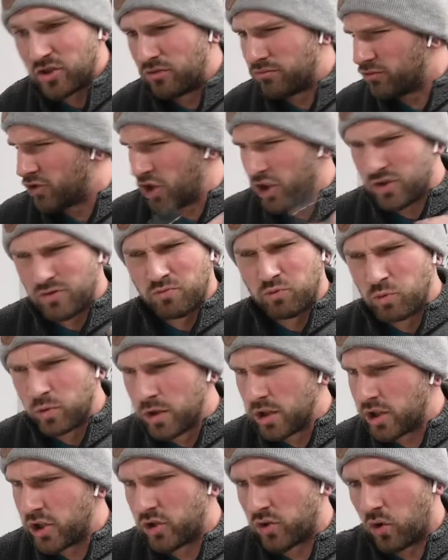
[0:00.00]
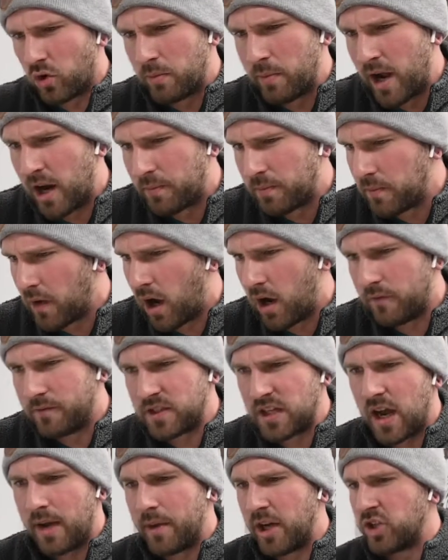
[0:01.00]
So just really short amount
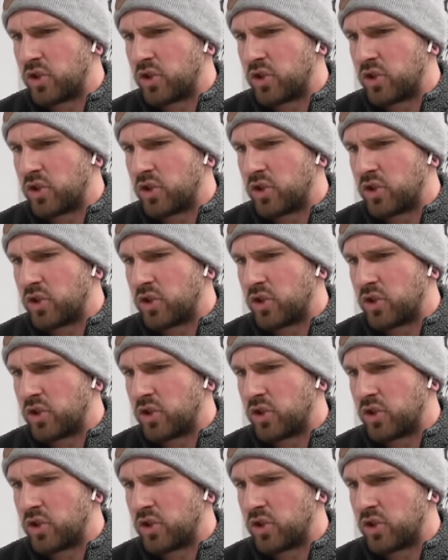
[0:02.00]
of time.